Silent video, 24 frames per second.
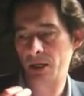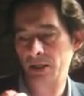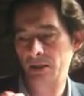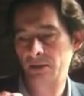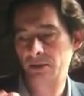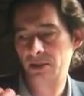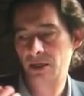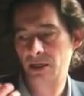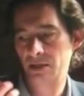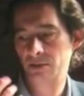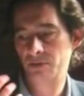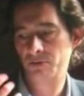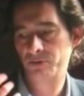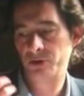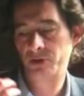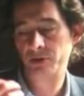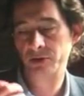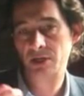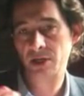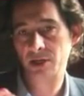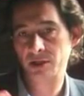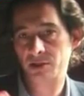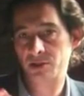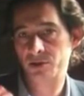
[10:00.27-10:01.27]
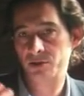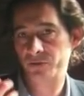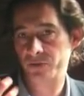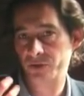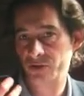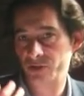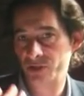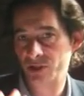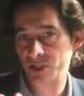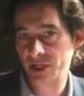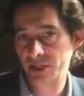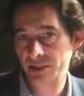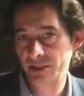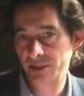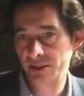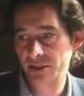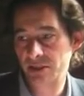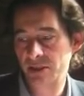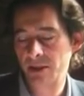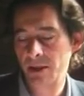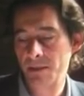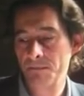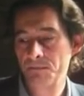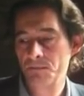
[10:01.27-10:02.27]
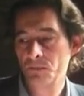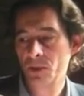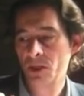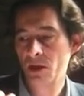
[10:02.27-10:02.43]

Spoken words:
It has a very nice richness,